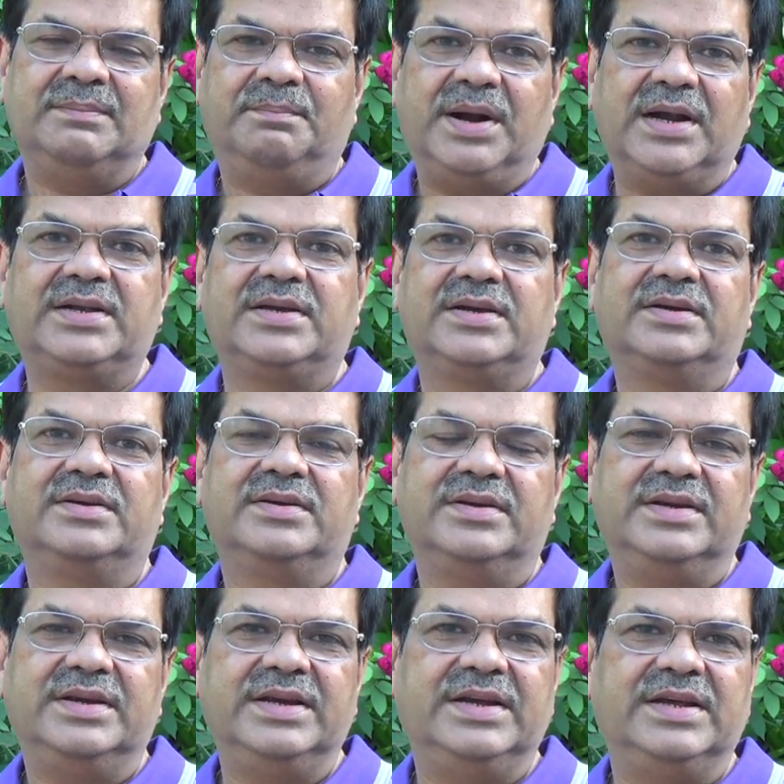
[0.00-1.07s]
but
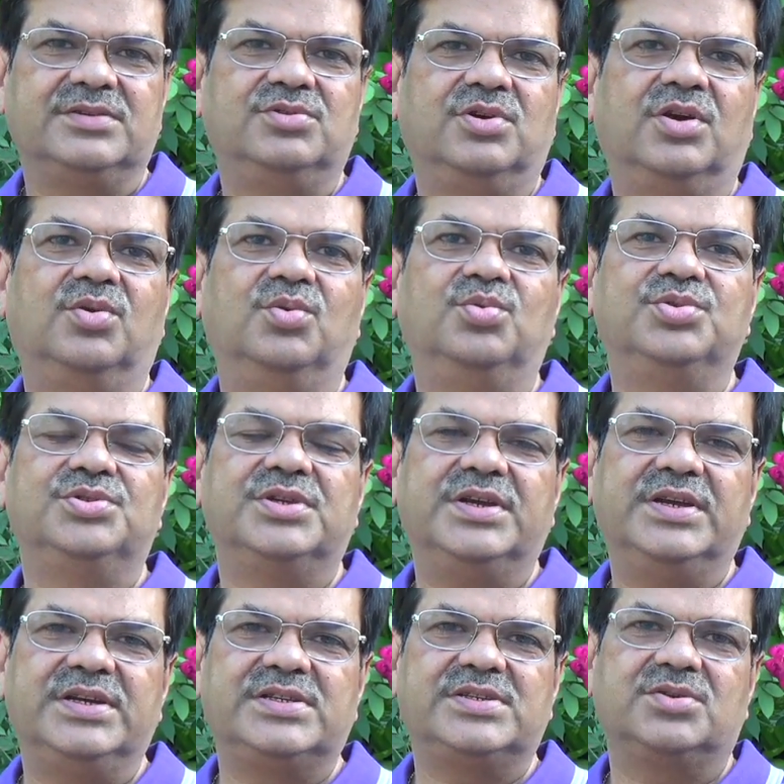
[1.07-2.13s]
it does not lose
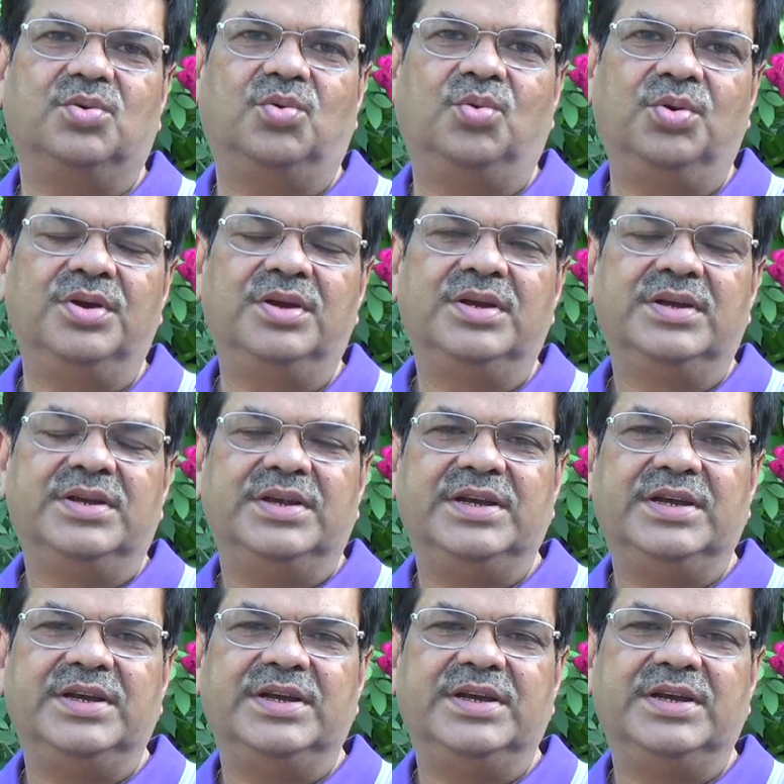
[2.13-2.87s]
its own